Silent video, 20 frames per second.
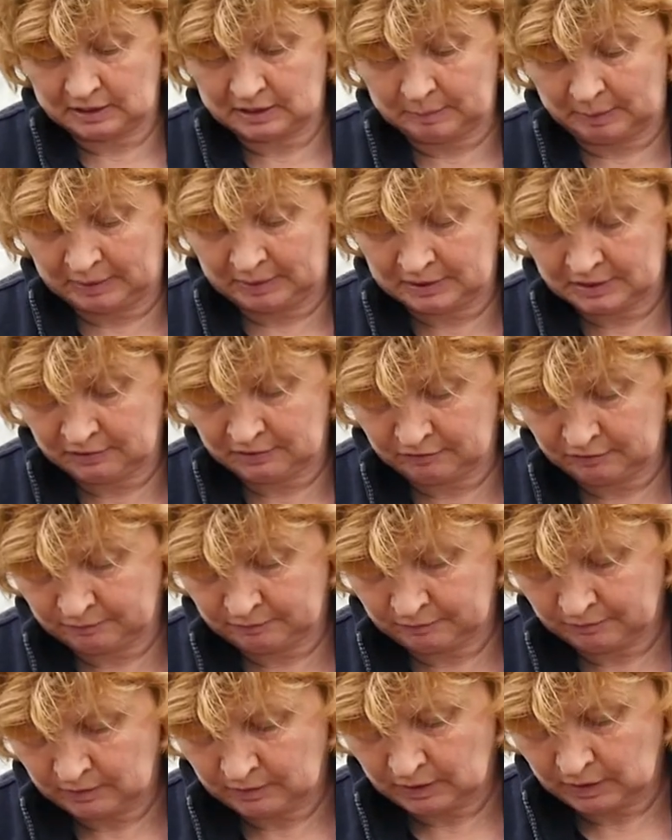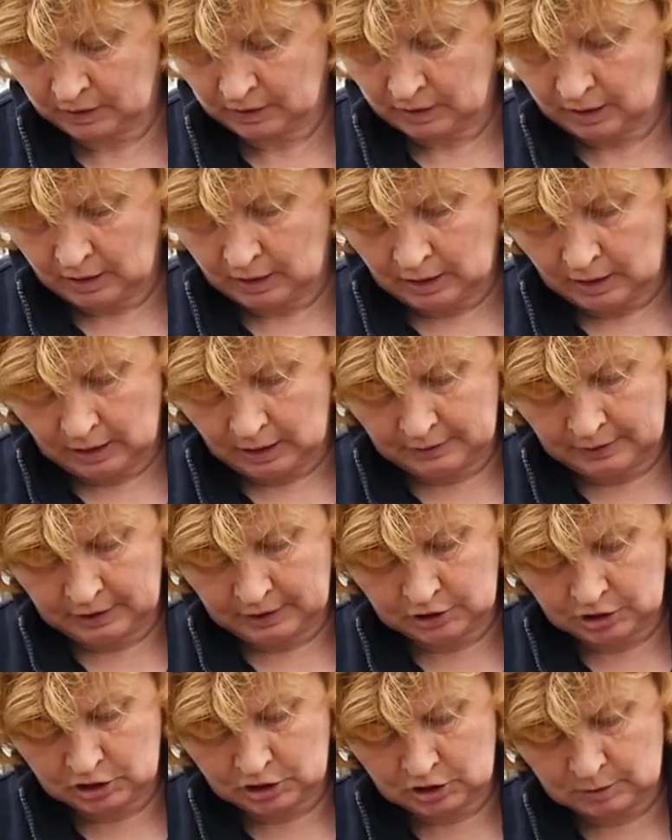expensive. And
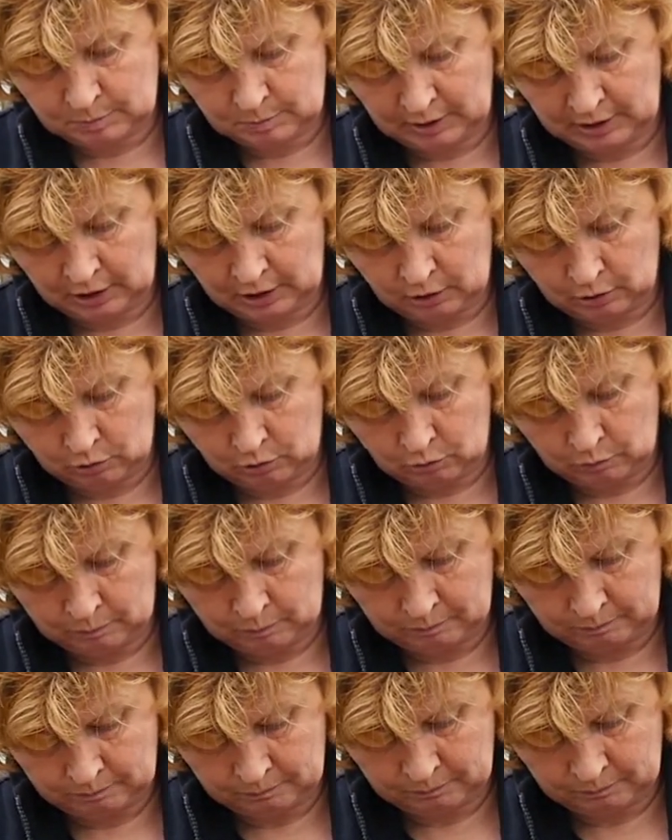then just sprinkle